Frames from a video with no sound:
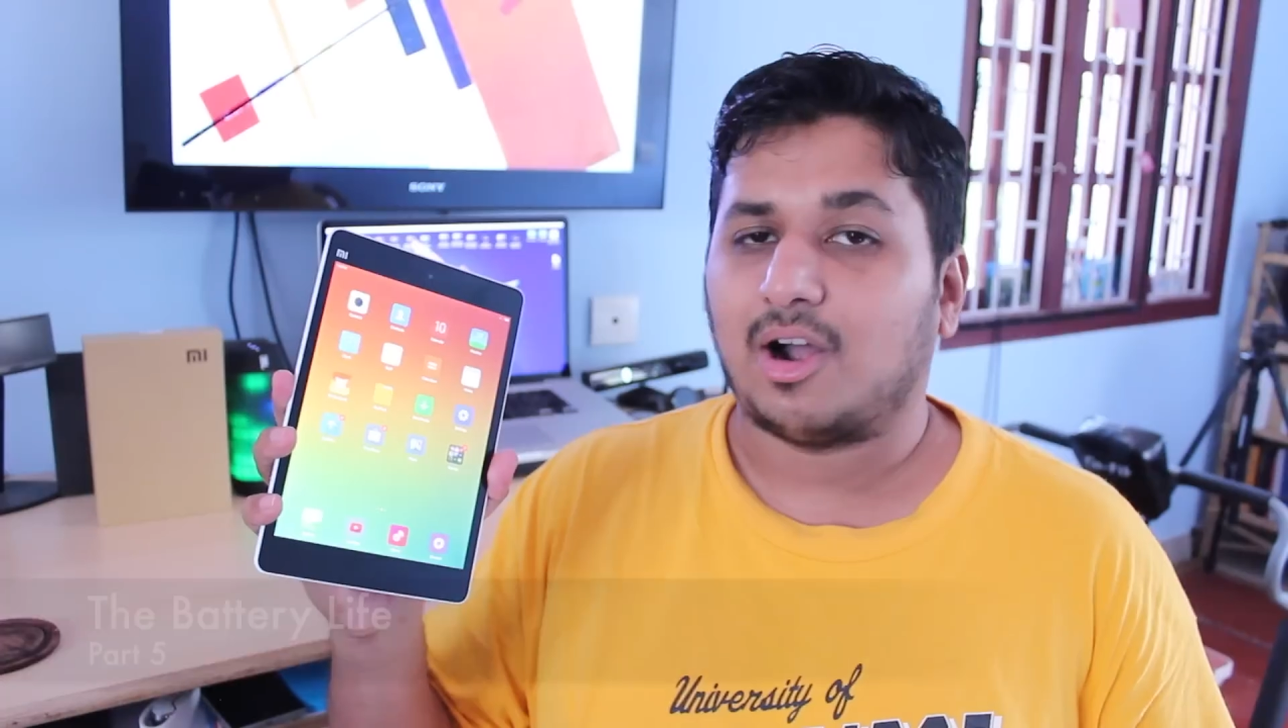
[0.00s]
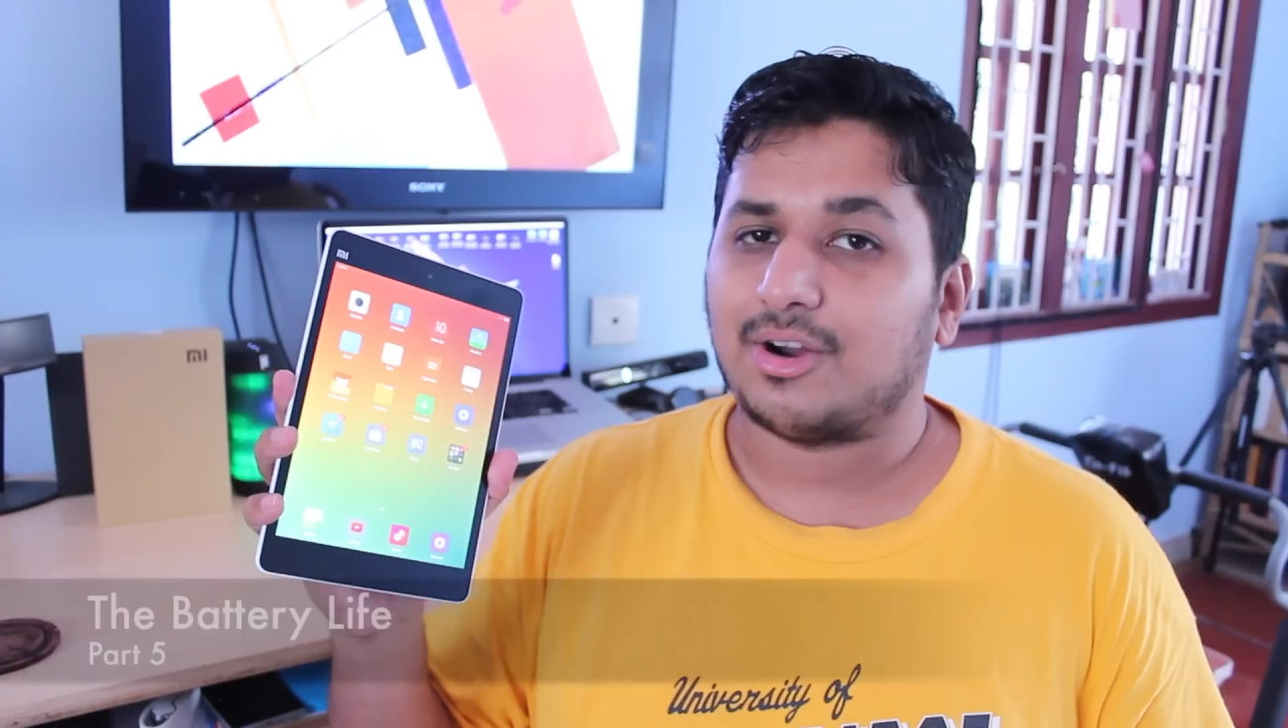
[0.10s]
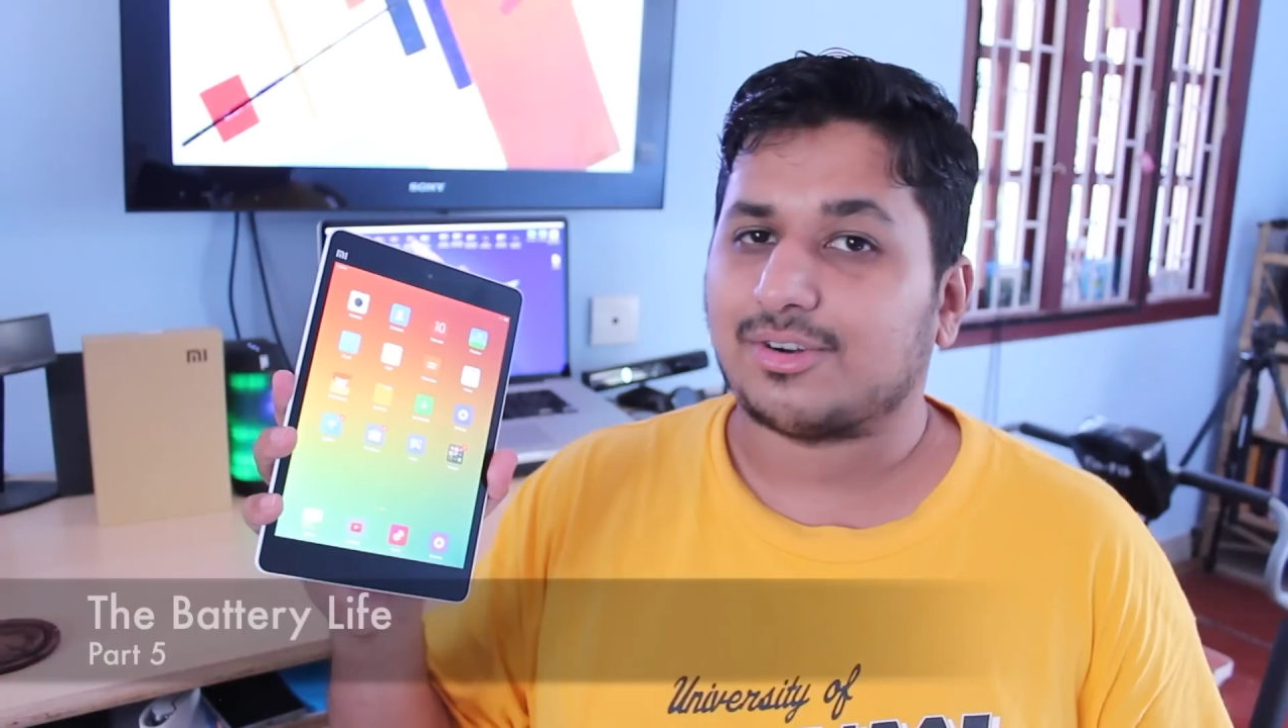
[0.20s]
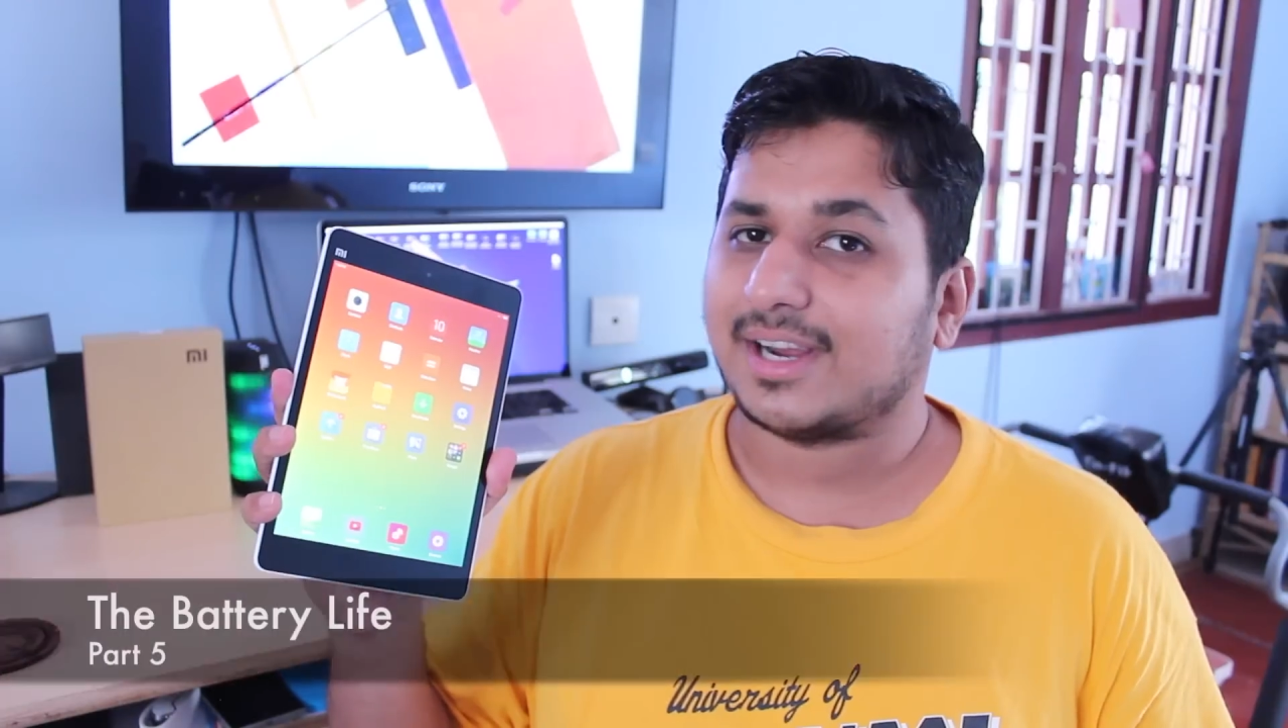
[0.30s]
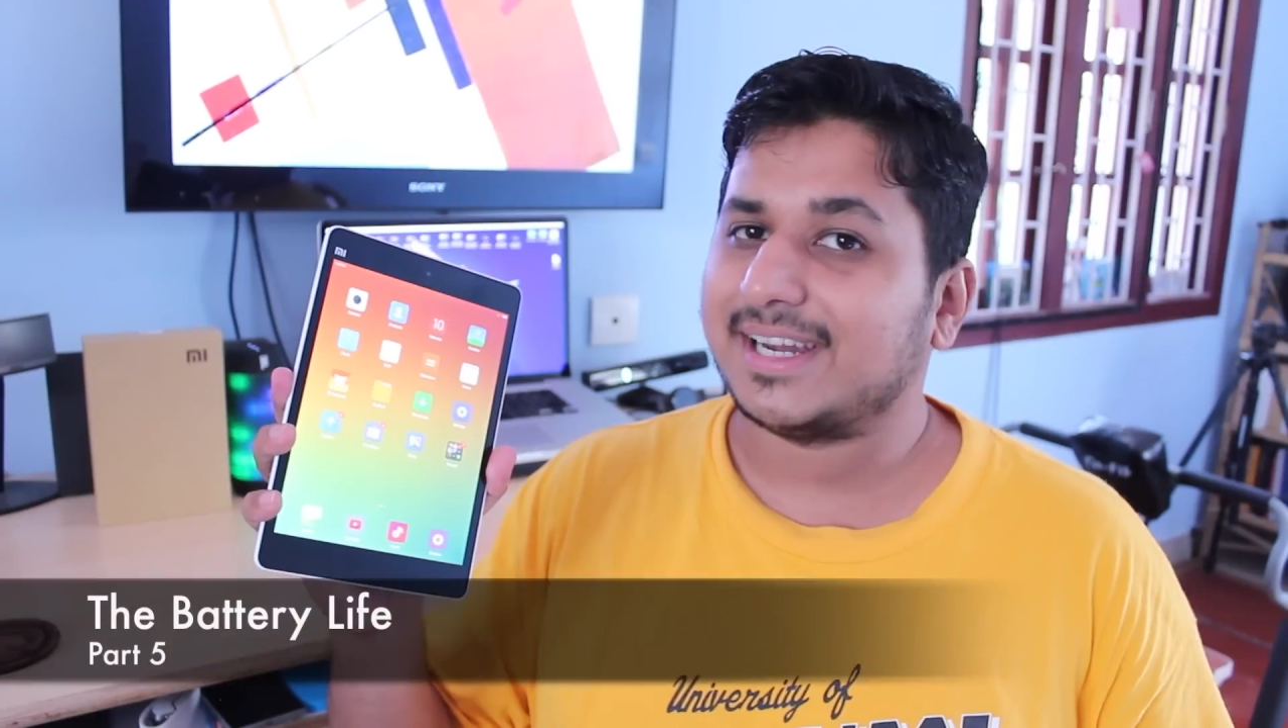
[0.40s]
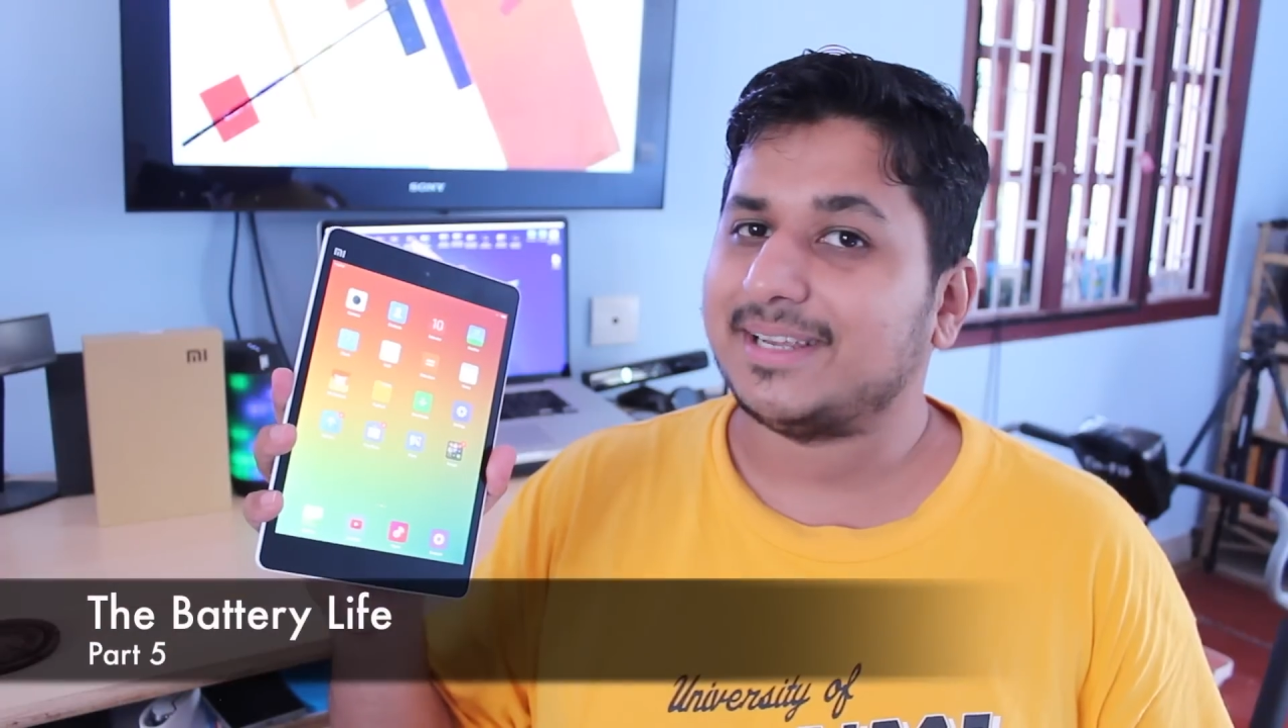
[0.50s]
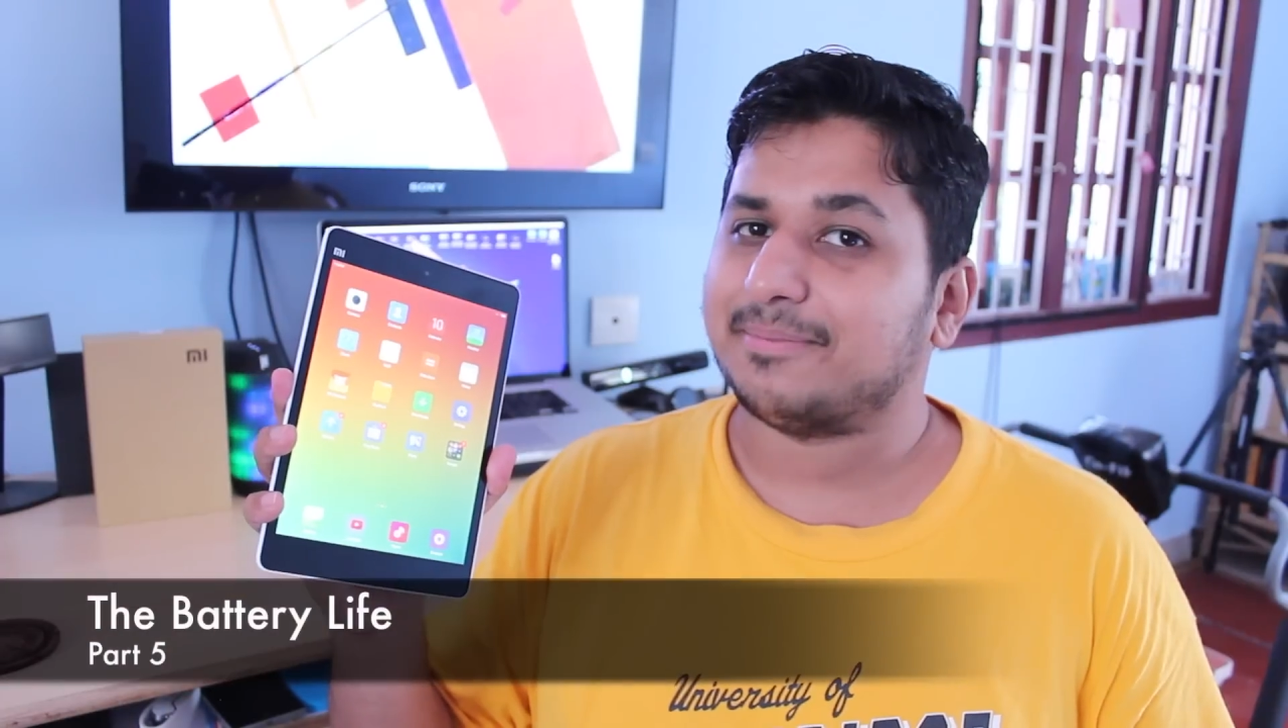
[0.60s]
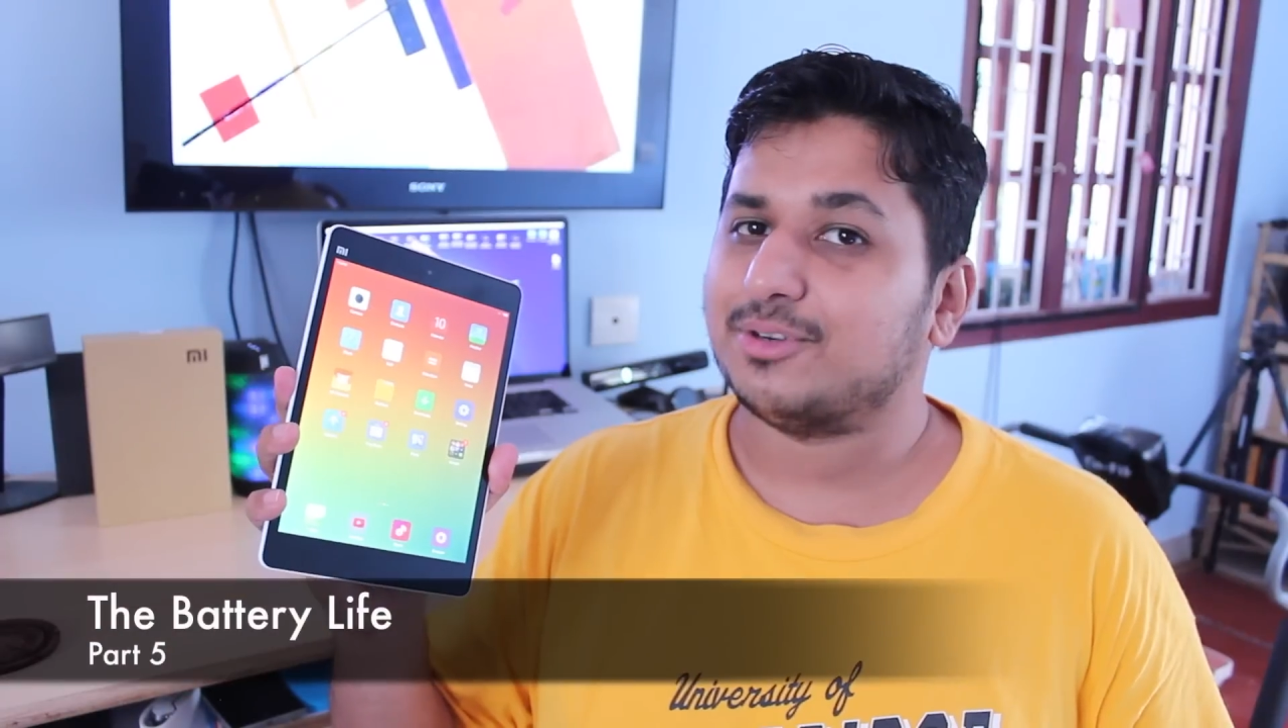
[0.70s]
Alrighty,